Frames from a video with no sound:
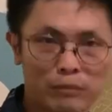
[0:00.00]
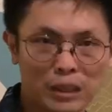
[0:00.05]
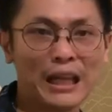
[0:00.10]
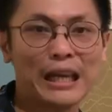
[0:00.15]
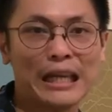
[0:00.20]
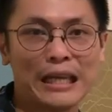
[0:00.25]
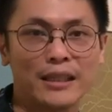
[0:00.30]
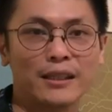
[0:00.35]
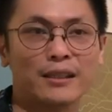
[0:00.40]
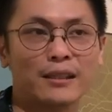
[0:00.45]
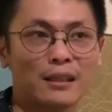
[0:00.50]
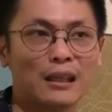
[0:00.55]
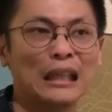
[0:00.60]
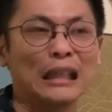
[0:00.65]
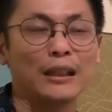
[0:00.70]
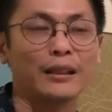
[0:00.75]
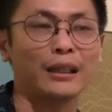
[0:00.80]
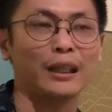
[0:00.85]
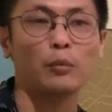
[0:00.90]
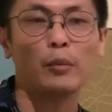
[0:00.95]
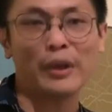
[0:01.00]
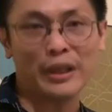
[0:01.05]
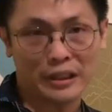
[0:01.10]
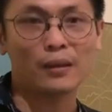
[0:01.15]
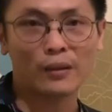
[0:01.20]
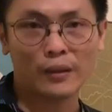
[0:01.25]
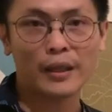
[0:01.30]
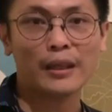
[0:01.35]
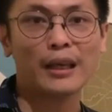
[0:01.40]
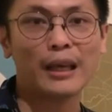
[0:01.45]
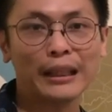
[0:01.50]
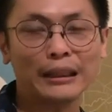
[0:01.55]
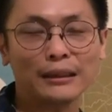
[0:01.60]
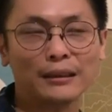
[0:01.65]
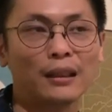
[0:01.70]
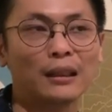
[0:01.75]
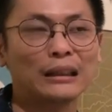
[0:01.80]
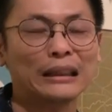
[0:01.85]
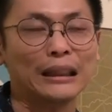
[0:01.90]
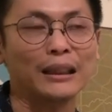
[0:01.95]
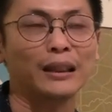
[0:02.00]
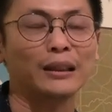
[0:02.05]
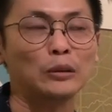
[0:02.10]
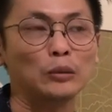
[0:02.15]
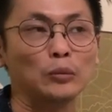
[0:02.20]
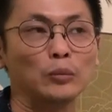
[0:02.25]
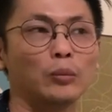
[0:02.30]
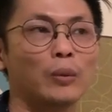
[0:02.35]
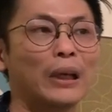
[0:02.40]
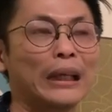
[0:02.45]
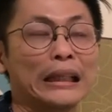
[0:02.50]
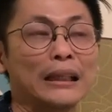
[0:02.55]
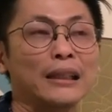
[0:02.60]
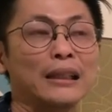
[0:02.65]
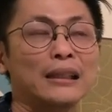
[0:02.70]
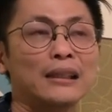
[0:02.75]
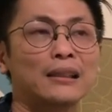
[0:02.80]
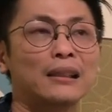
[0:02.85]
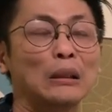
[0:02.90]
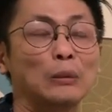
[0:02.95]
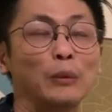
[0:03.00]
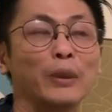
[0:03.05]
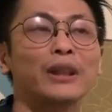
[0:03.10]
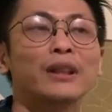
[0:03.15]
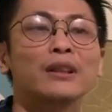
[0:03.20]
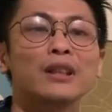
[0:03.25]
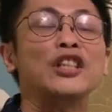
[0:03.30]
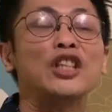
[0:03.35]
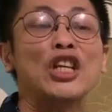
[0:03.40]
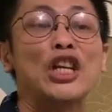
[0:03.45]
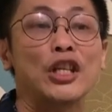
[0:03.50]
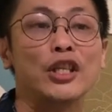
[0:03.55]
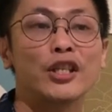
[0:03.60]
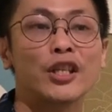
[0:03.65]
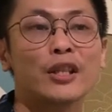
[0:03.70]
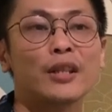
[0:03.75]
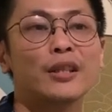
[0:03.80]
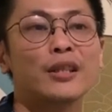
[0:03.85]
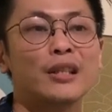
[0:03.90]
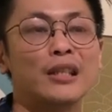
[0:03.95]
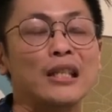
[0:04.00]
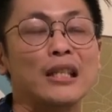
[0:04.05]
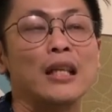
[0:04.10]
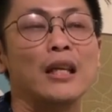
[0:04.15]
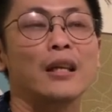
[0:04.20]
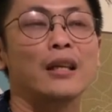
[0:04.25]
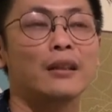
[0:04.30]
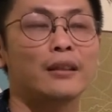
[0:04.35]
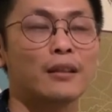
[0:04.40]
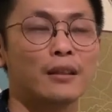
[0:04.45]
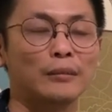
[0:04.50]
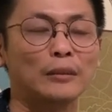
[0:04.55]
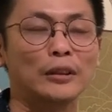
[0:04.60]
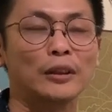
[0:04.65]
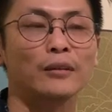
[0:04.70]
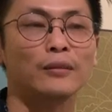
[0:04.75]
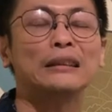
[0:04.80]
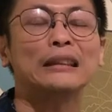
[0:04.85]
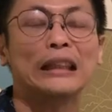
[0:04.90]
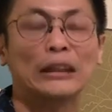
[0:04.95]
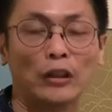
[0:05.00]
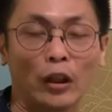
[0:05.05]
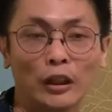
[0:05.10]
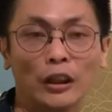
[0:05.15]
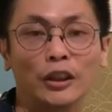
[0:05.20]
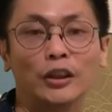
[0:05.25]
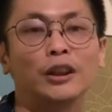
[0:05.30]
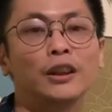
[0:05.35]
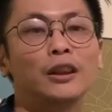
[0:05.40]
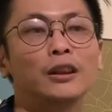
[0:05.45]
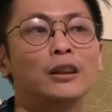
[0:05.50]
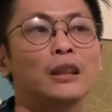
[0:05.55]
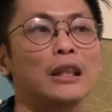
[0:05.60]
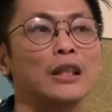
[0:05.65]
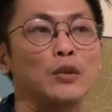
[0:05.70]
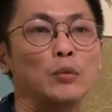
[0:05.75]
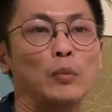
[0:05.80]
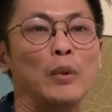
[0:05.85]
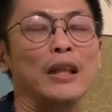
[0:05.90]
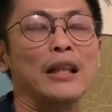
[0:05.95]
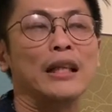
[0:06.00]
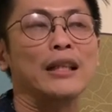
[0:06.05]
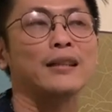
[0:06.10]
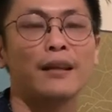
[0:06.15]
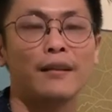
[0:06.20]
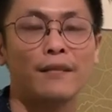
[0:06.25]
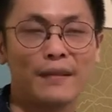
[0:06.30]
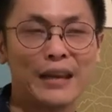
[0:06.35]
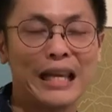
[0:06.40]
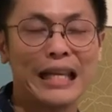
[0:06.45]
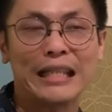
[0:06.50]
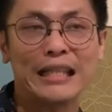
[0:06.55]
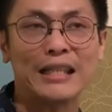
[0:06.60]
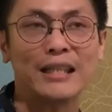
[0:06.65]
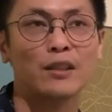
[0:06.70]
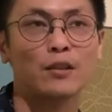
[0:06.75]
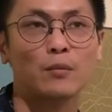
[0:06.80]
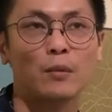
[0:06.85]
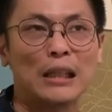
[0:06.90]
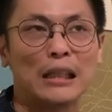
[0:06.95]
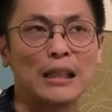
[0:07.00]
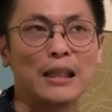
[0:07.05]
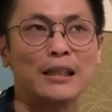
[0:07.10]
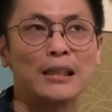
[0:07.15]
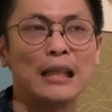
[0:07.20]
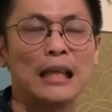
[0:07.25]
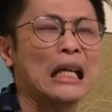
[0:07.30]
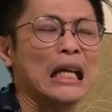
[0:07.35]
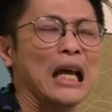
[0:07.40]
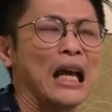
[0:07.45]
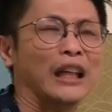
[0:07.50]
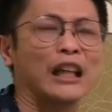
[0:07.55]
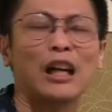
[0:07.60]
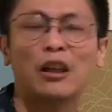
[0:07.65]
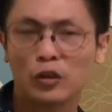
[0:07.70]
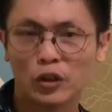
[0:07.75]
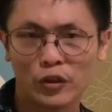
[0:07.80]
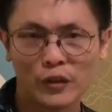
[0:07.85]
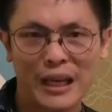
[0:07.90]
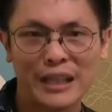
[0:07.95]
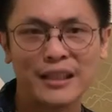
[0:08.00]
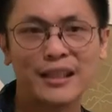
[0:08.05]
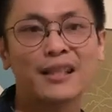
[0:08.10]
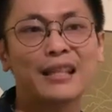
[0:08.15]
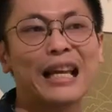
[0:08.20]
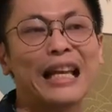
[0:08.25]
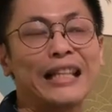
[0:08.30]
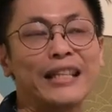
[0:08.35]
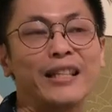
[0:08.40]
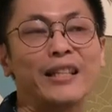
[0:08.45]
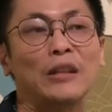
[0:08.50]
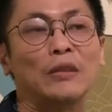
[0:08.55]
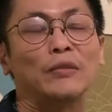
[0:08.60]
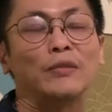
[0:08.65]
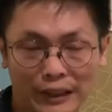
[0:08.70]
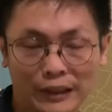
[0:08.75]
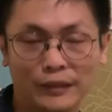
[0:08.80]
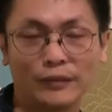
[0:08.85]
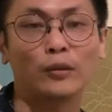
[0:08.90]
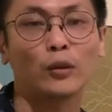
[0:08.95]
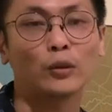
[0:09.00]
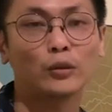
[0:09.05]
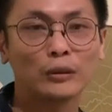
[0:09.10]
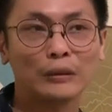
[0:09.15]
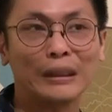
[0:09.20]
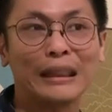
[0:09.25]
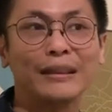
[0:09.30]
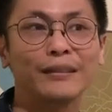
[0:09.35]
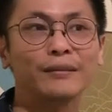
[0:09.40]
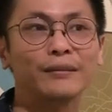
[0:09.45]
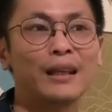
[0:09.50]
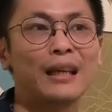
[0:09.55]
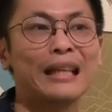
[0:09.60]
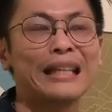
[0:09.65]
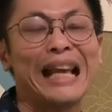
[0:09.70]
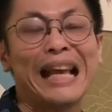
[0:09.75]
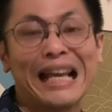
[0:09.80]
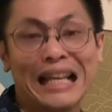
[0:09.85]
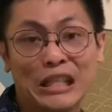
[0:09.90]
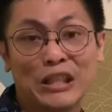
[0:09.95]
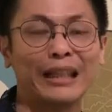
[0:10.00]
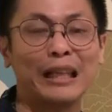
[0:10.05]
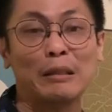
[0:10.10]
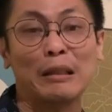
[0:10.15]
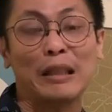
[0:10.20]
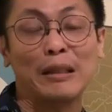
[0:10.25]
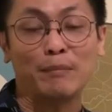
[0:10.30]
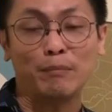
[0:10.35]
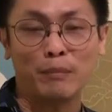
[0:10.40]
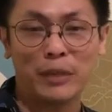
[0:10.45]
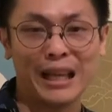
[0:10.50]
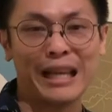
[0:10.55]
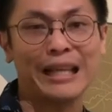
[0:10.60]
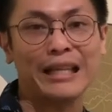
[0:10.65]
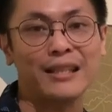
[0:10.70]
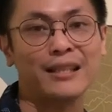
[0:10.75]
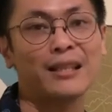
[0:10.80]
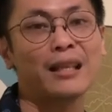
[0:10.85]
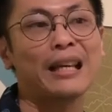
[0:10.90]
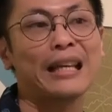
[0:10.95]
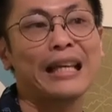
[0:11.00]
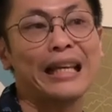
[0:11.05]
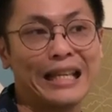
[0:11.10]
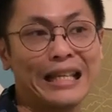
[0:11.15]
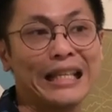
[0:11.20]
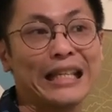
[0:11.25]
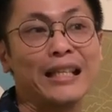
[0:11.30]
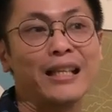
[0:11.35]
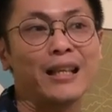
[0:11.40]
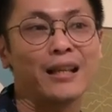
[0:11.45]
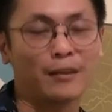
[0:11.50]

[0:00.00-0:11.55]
place that we're looking at, and what are the changes in terms of technology, as well as events, as well as a cultural understanding of the photograph that has taken place in